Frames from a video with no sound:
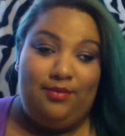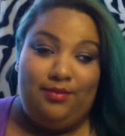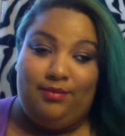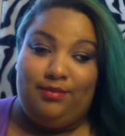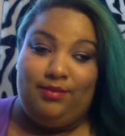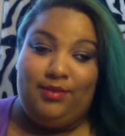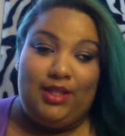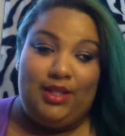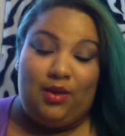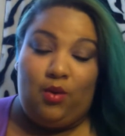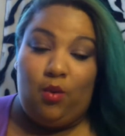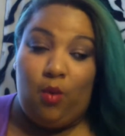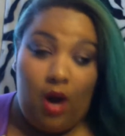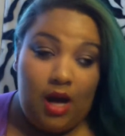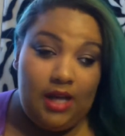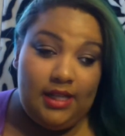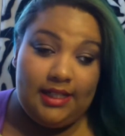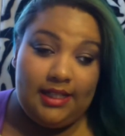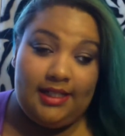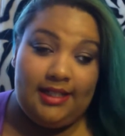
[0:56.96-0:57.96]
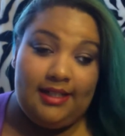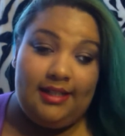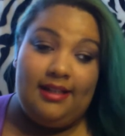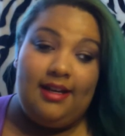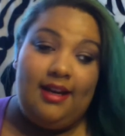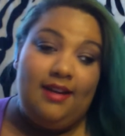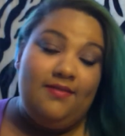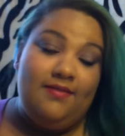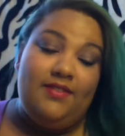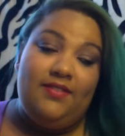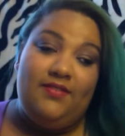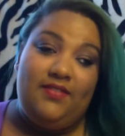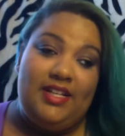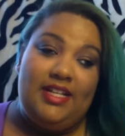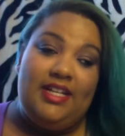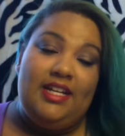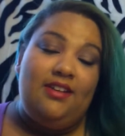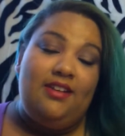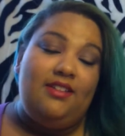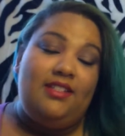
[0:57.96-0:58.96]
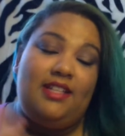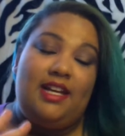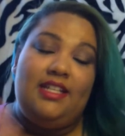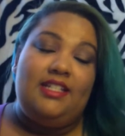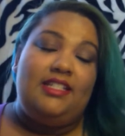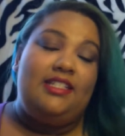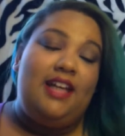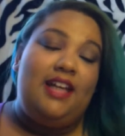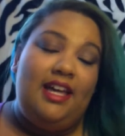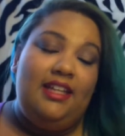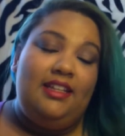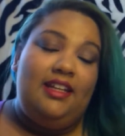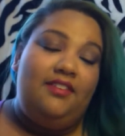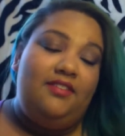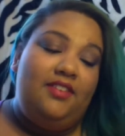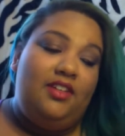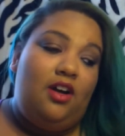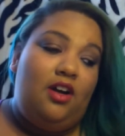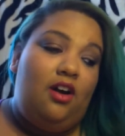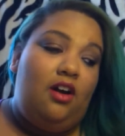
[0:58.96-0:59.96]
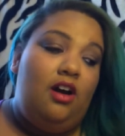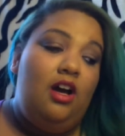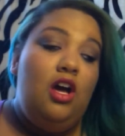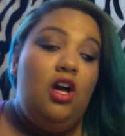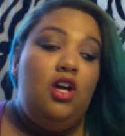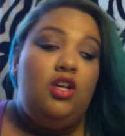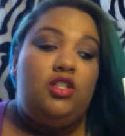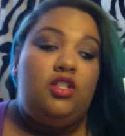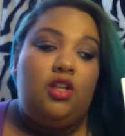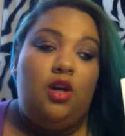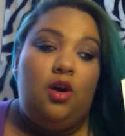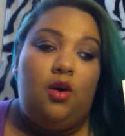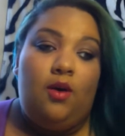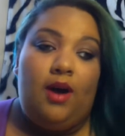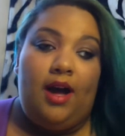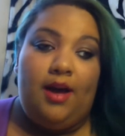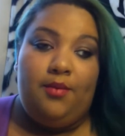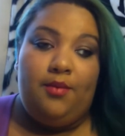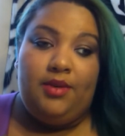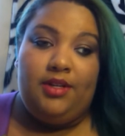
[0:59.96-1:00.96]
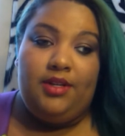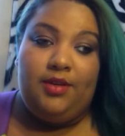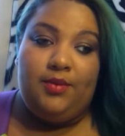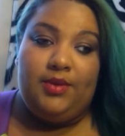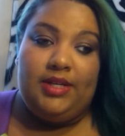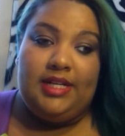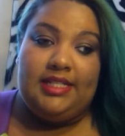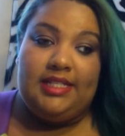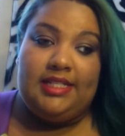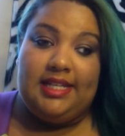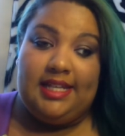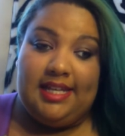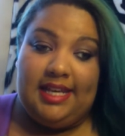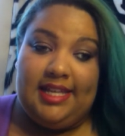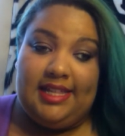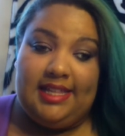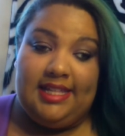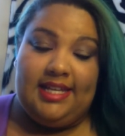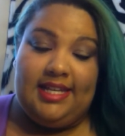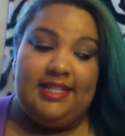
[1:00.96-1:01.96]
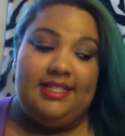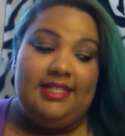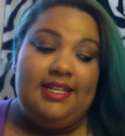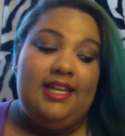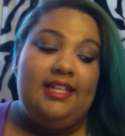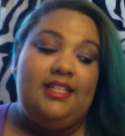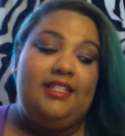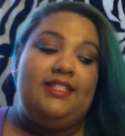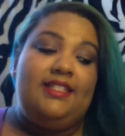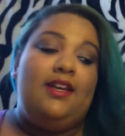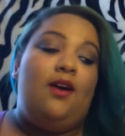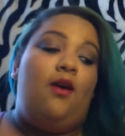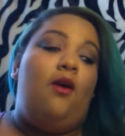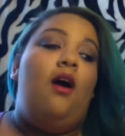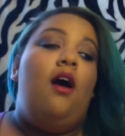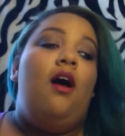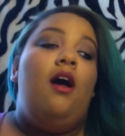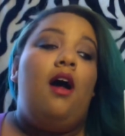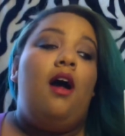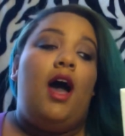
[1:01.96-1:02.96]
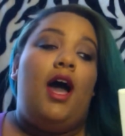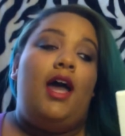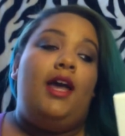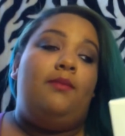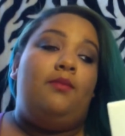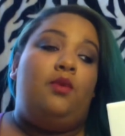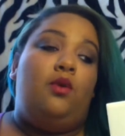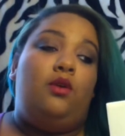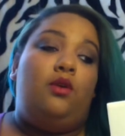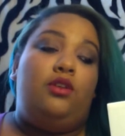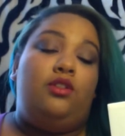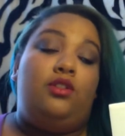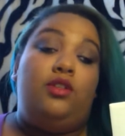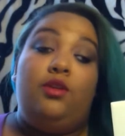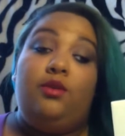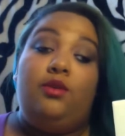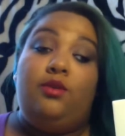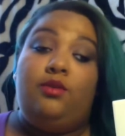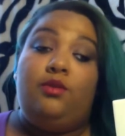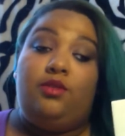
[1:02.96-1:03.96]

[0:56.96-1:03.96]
the quality of the videos. I just, I loved it all. So I really wanted to get this. And so I am going to